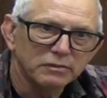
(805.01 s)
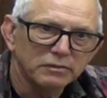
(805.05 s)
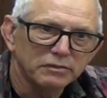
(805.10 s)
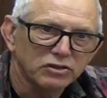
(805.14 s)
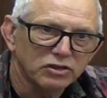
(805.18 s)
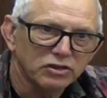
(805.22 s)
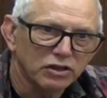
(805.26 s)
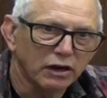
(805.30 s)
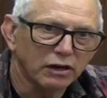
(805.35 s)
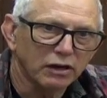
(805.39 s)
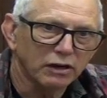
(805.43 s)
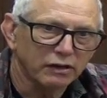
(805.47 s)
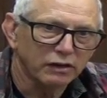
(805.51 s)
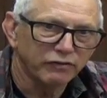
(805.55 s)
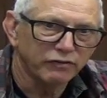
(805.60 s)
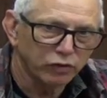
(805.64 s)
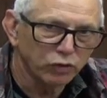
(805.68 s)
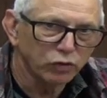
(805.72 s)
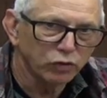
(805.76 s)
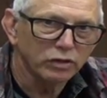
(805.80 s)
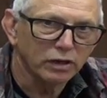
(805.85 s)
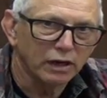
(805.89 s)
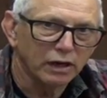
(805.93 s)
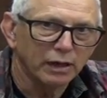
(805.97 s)
started a
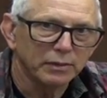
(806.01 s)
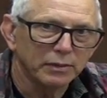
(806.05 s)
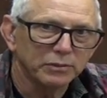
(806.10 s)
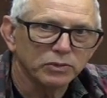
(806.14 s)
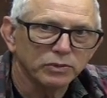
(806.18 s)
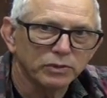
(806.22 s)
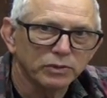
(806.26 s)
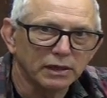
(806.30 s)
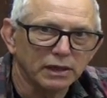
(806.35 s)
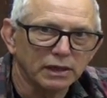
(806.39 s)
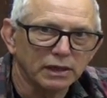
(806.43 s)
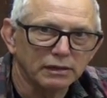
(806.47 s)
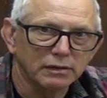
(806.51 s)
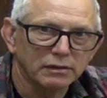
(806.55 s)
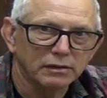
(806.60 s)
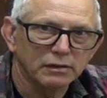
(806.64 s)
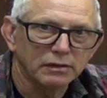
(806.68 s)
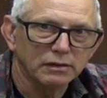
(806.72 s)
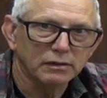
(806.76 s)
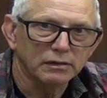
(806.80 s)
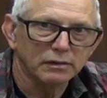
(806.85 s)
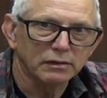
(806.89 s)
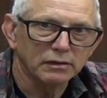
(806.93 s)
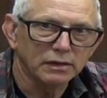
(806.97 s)
few times when I
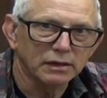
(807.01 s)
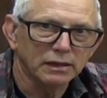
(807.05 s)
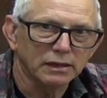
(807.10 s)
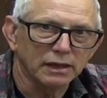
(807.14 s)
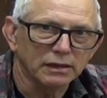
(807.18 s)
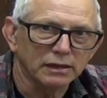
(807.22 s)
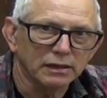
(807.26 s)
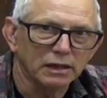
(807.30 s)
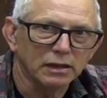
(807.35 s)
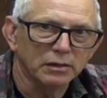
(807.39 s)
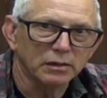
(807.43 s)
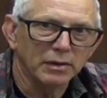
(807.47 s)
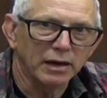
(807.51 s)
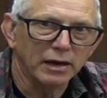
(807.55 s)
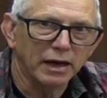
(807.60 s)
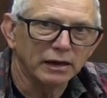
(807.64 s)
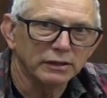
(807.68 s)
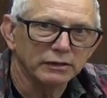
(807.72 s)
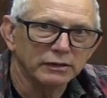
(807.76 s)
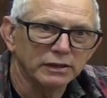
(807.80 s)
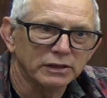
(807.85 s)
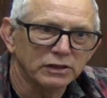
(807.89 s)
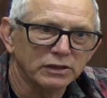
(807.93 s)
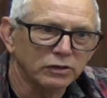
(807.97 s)
connected the
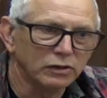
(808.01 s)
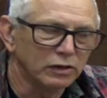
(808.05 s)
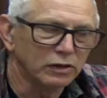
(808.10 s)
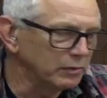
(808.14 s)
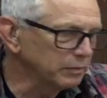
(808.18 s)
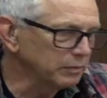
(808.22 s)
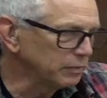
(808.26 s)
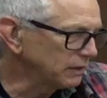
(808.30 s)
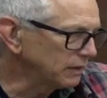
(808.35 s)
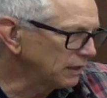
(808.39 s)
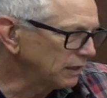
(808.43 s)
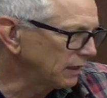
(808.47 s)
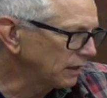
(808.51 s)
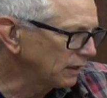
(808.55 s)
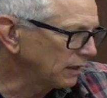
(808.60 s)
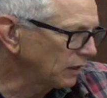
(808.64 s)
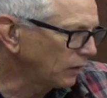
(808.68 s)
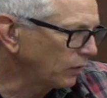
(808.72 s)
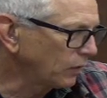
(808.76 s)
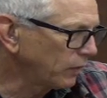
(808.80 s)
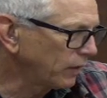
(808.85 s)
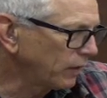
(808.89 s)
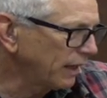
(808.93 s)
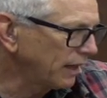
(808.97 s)
battery to it, but then
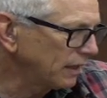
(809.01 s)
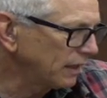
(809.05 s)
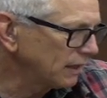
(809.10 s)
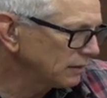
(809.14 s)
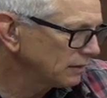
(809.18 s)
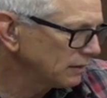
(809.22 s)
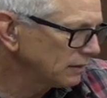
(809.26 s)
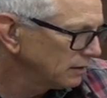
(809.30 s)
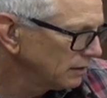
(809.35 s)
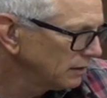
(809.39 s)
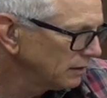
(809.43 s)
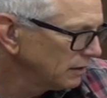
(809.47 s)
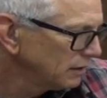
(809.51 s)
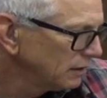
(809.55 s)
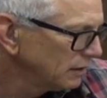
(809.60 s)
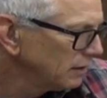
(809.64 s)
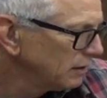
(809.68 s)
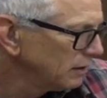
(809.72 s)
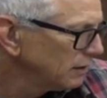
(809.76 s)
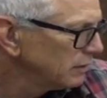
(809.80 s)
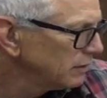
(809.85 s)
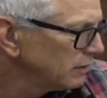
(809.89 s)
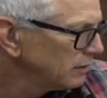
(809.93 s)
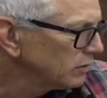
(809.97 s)
it quit.
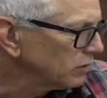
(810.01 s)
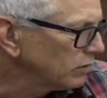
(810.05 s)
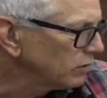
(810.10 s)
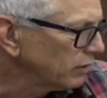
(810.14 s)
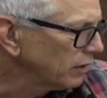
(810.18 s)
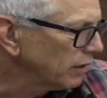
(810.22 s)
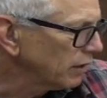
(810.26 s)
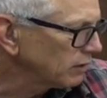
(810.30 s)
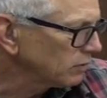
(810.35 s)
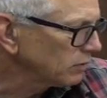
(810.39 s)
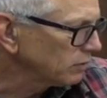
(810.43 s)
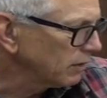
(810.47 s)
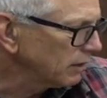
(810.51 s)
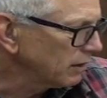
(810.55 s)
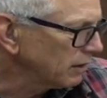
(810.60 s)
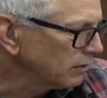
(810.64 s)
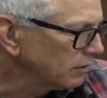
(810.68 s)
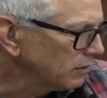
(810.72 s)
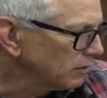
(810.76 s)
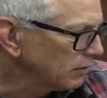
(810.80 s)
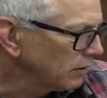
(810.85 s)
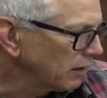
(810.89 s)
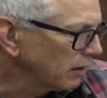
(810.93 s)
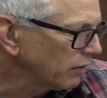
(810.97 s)
So that's
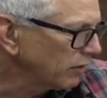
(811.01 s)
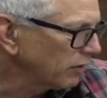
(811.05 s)
what I